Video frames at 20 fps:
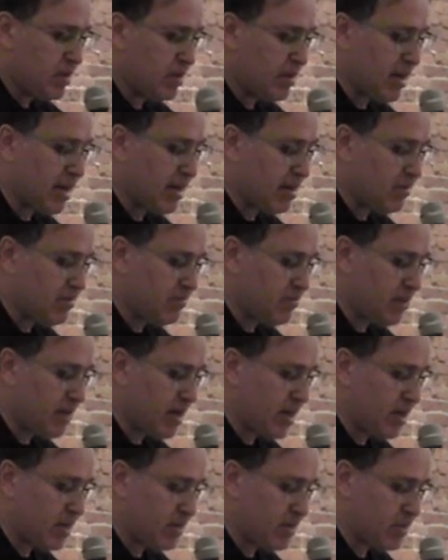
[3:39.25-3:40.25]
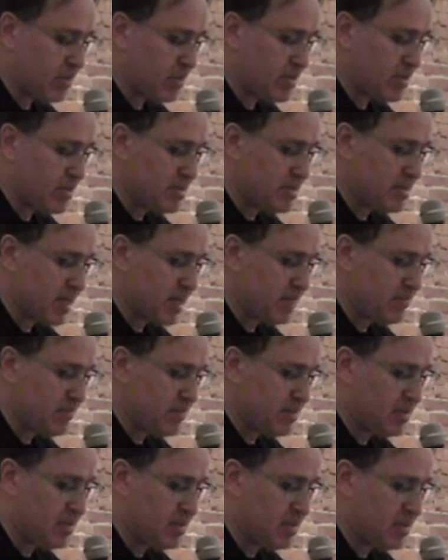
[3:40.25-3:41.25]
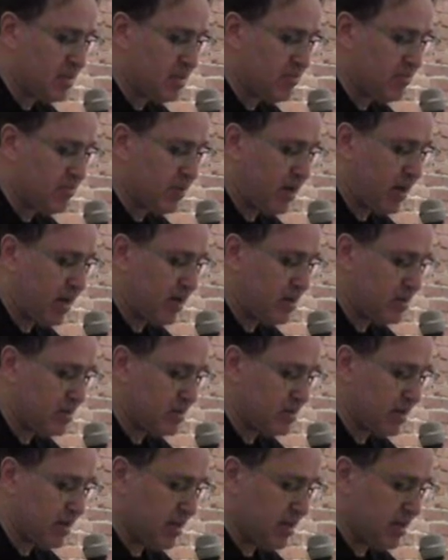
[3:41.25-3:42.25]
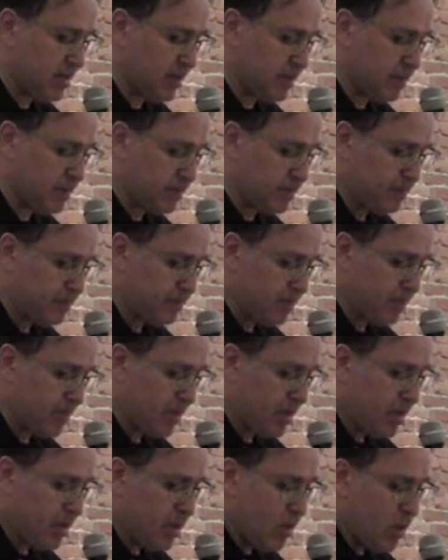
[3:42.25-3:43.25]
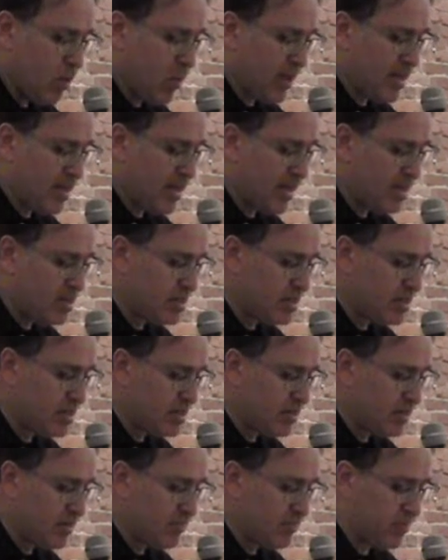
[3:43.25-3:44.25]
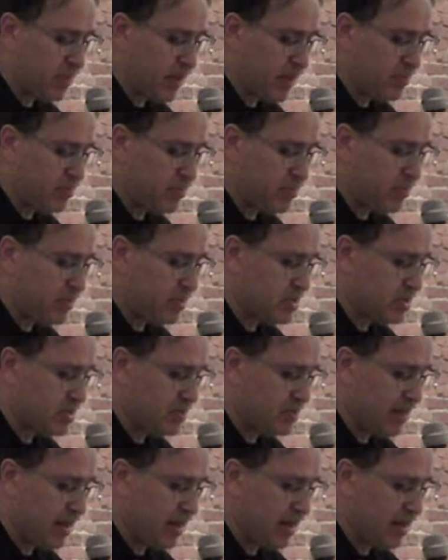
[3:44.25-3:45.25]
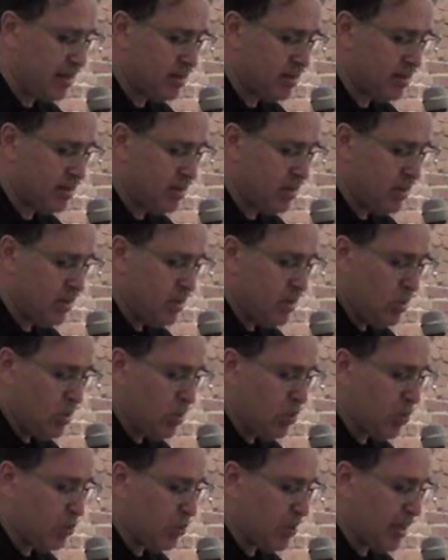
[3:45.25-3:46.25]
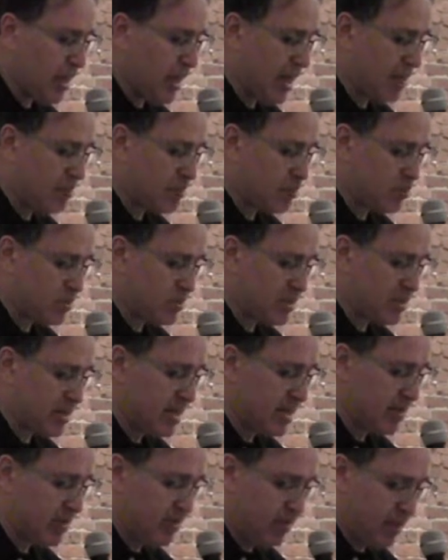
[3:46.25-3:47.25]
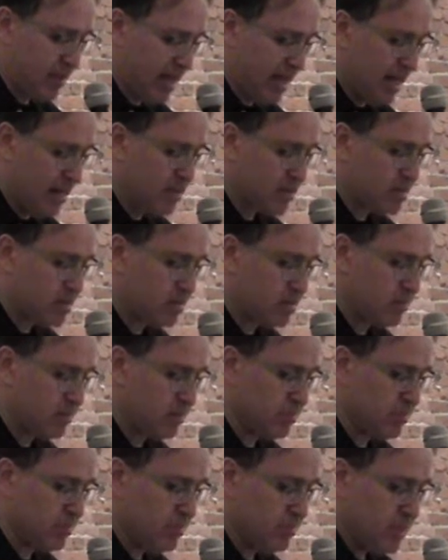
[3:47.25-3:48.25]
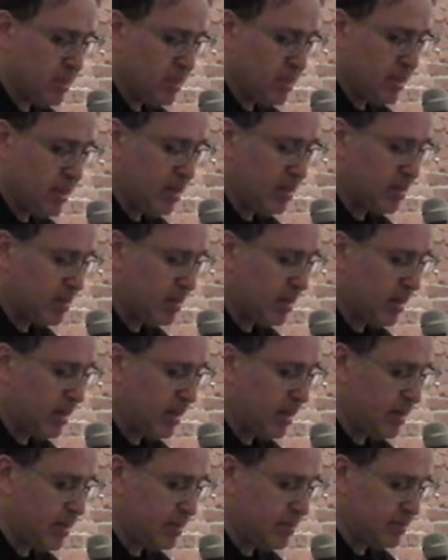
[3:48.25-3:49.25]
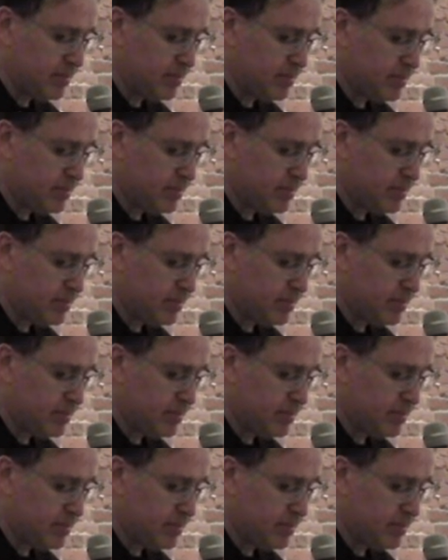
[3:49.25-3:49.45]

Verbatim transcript: gratified for the safety he finds there. Why can't she give up this man, who perhaps was handsome and kind?